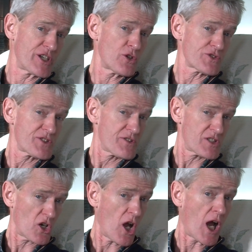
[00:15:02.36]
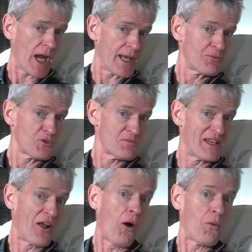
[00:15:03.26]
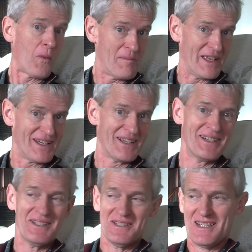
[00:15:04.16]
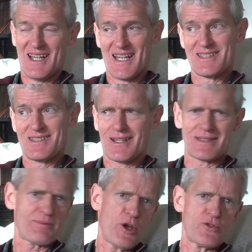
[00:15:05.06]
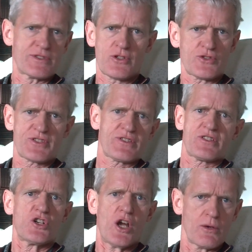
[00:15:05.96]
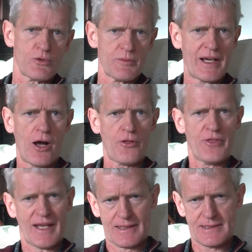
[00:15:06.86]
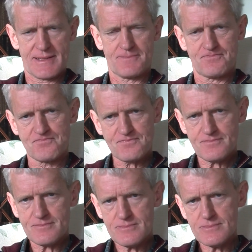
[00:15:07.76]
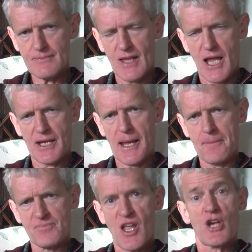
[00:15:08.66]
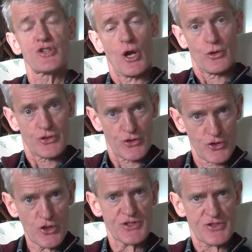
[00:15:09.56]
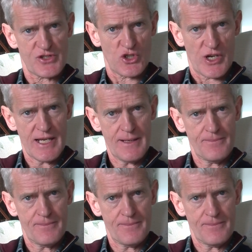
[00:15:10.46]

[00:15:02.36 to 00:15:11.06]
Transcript: nostrae would mean our women, and I suppose nostra would mean our things. Okay, so nostri,